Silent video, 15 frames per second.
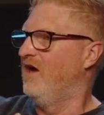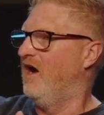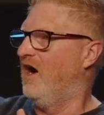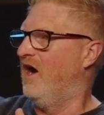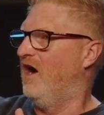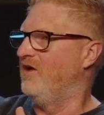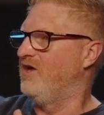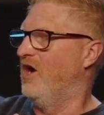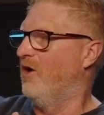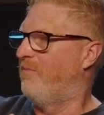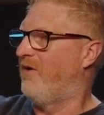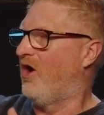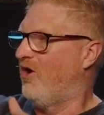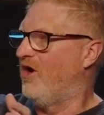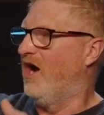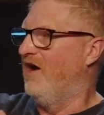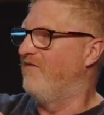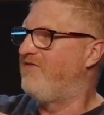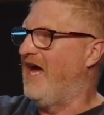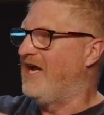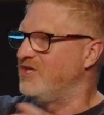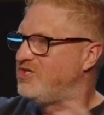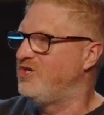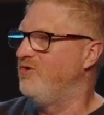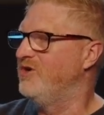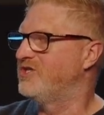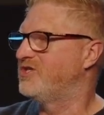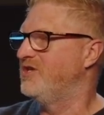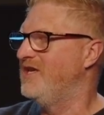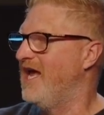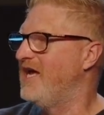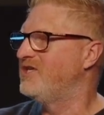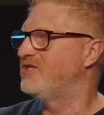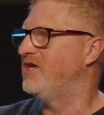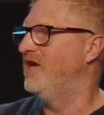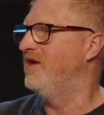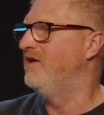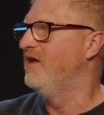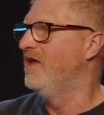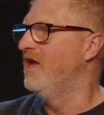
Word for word: that Jewish nation.